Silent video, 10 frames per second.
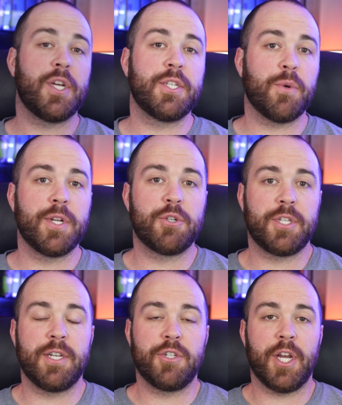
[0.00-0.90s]
you guys who are
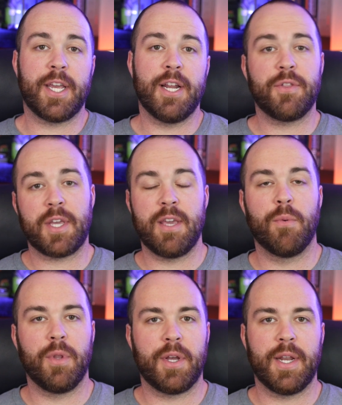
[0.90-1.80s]
interested in checking out the kit
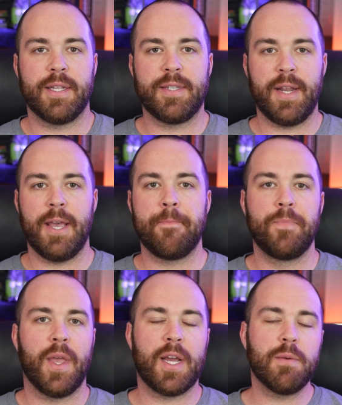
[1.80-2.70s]
we're looking at today,
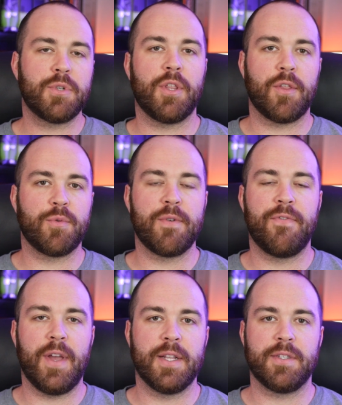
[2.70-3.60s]
it comes with the 3
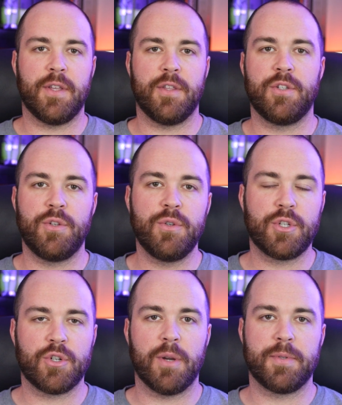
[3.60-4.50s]
fans, the 2
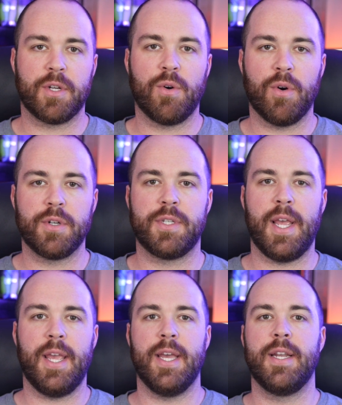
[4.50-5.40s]
strips of course,
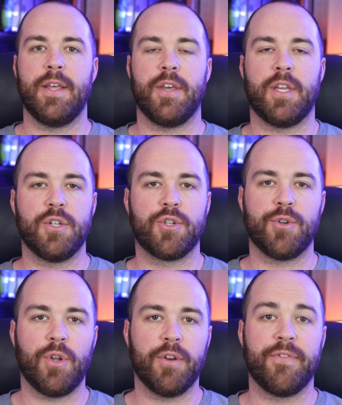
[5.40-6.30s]
and the
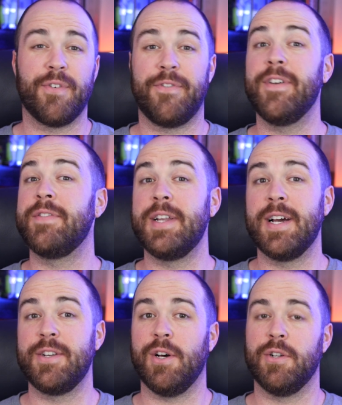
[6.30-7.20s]
controller for
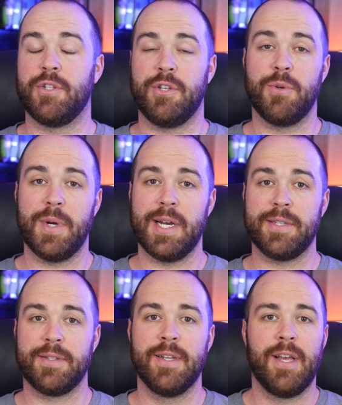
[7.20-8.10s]
$59
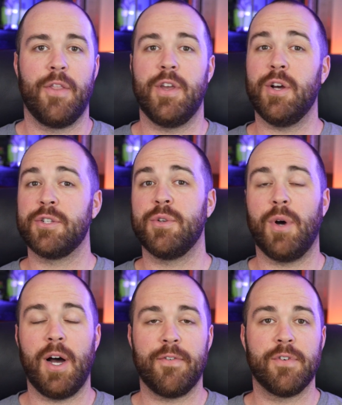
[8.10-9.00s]
US. They also
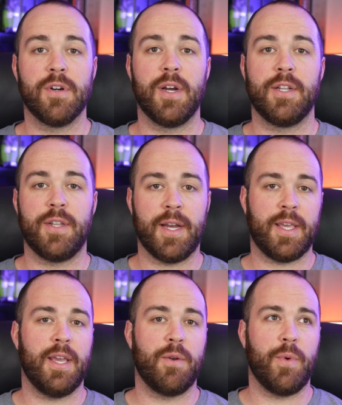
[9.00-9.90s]
offer a
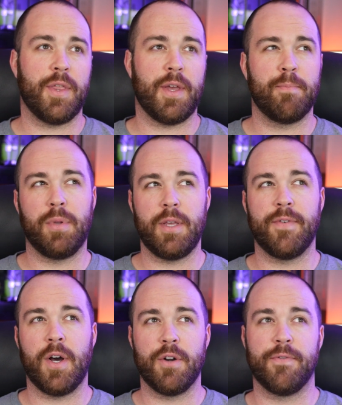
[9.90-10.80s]
kit with, I believe,
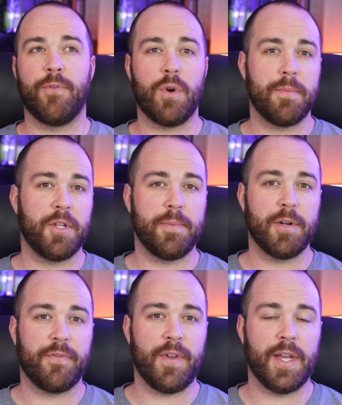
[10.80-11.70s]

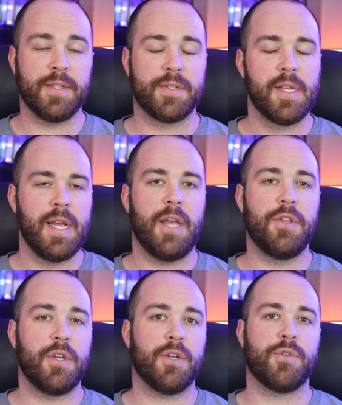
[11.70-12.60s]
140mm fans, and then
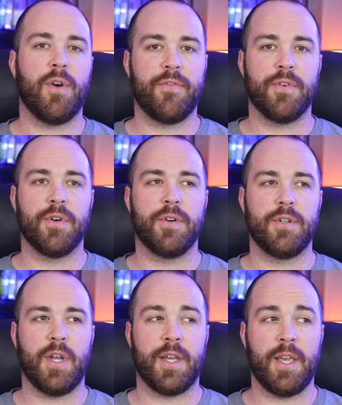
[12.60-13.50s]
they also offer
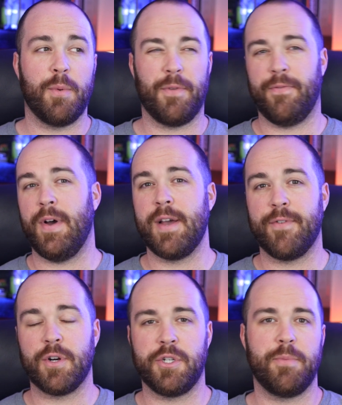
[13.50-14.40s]
a kit with 5
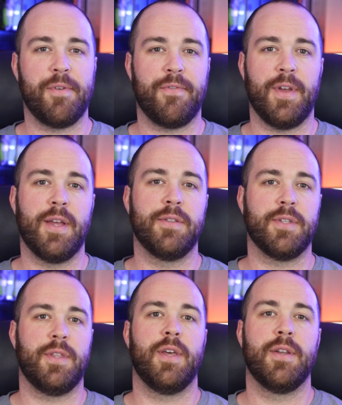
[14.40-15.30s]
RGB fans,
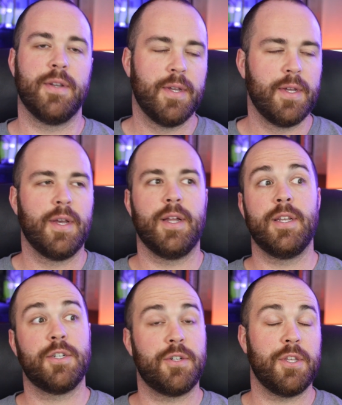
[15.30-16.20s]
and then
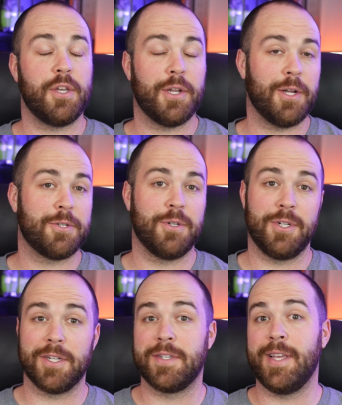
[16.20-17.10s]
additionally, you could also
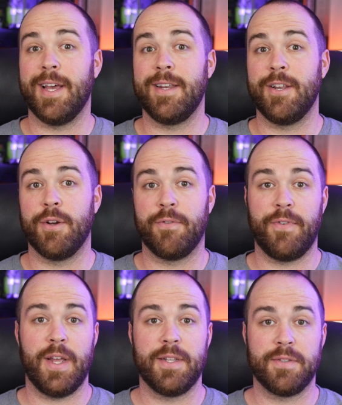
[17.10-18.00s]
just get, you know,
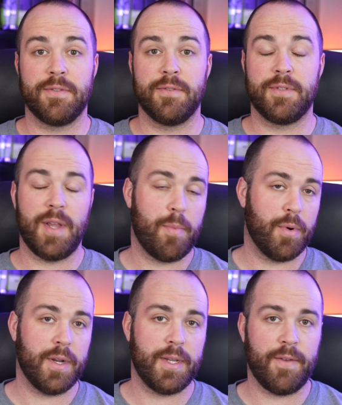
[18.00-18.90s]
fans
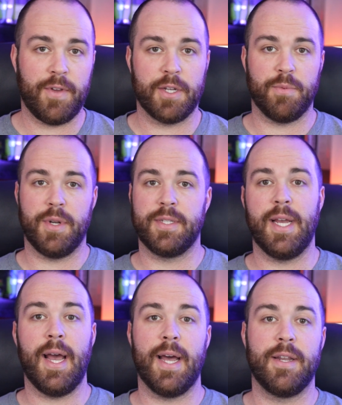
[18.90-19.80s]
separate if you guys wanted
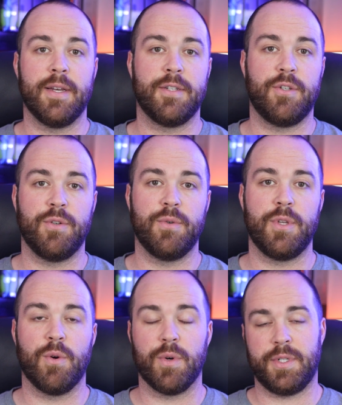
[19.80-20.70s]
to add to
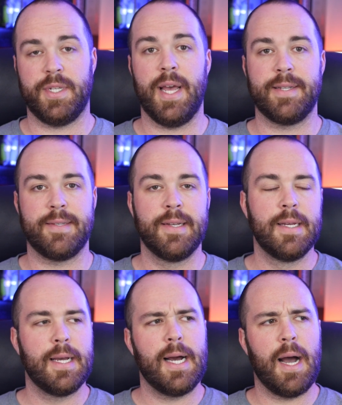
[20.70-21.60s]
your set.
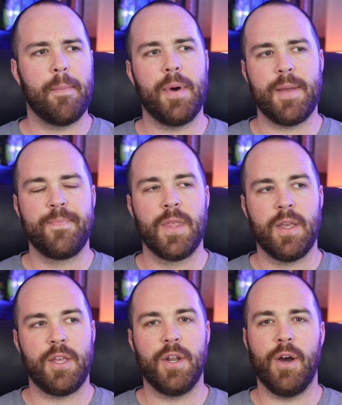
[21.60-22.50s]
But,
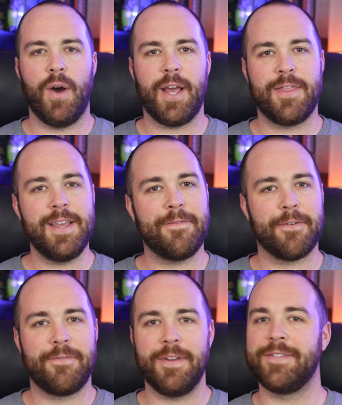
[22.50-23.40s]
you know, I think for
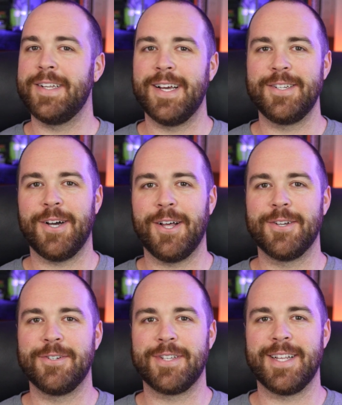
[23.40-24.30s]

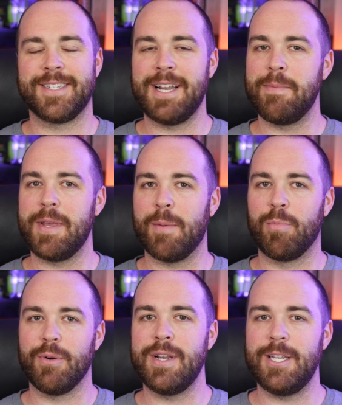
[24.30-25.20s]
$59, it's going to be a
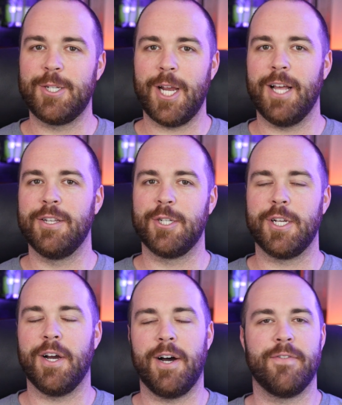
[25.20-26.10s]
pretty
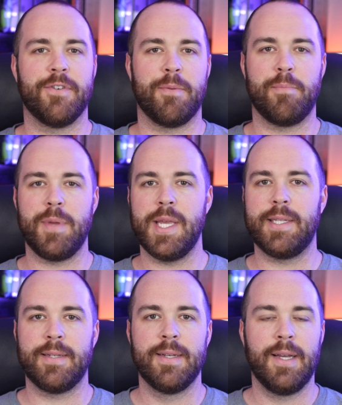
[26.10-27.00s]
challenging offer to beat.